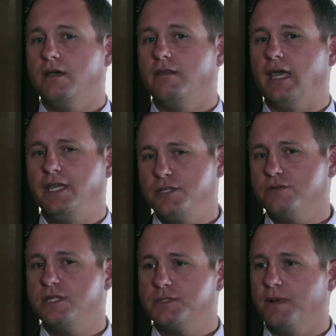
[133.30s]
the
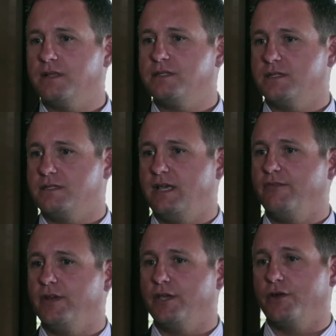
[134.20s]
HO6 policy is
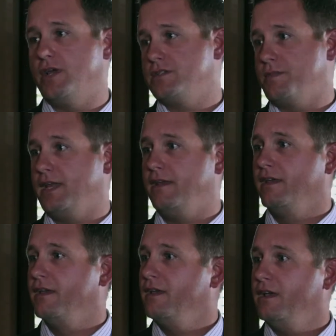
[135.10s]
definitely underestimated.
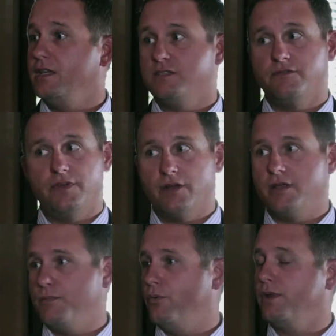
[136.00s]
It is
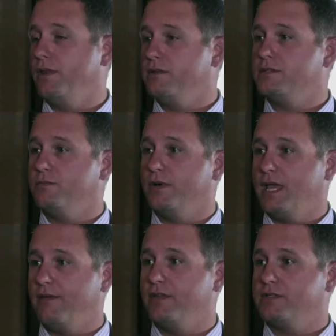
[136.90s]
very important that someone
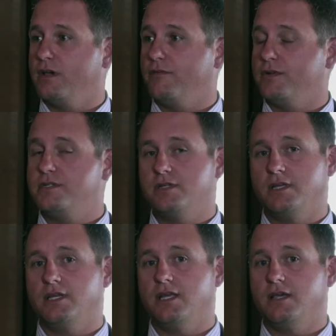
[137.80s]
have this coverage,
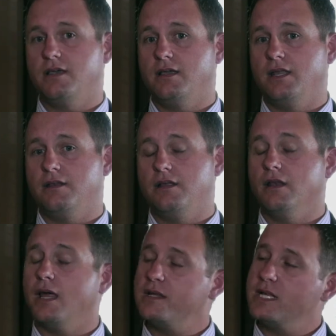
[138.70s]
and a
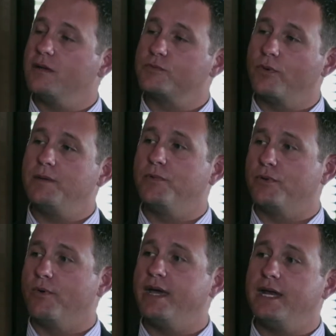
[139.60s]
lot of times we're able
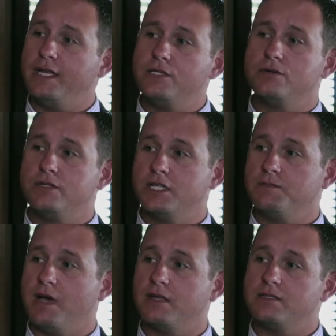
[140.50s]
to write an
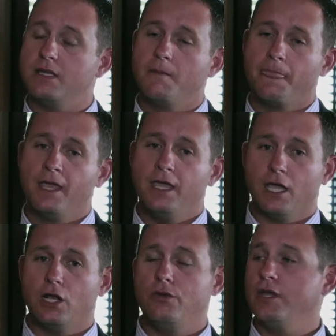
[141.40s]
HO6 policy
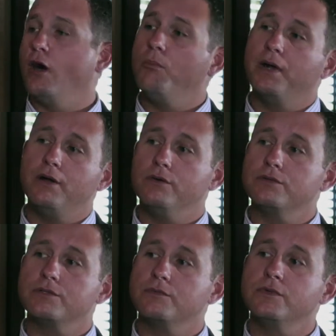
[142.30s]
including all
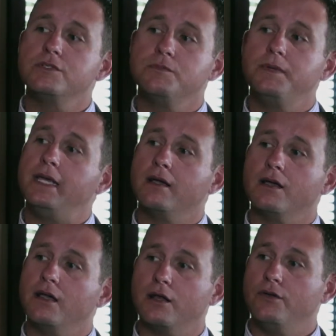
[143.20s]
perils, which
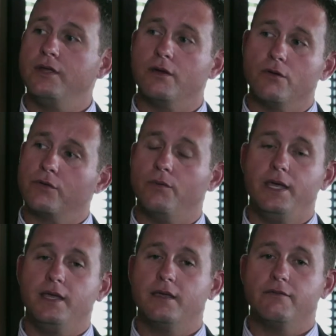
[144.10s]
including
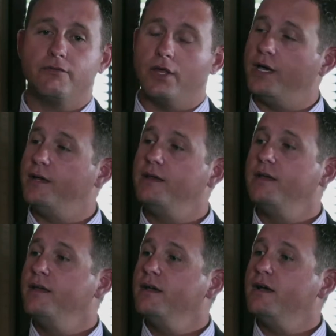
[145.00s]
earthquake, flood,
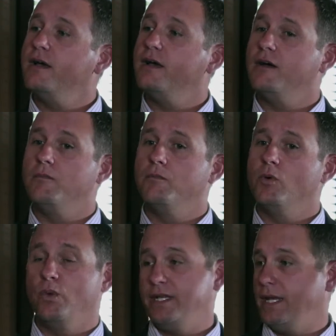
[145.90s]

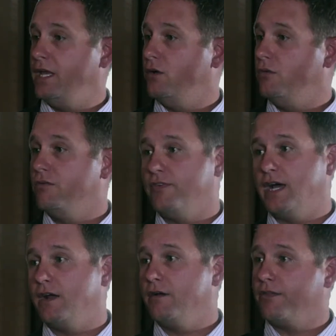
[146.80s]
wind and hail,
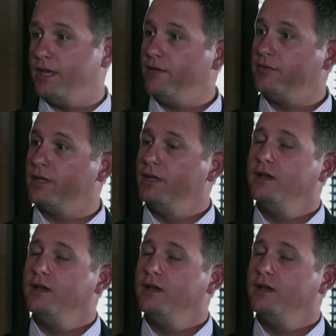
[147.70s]
fire, theft,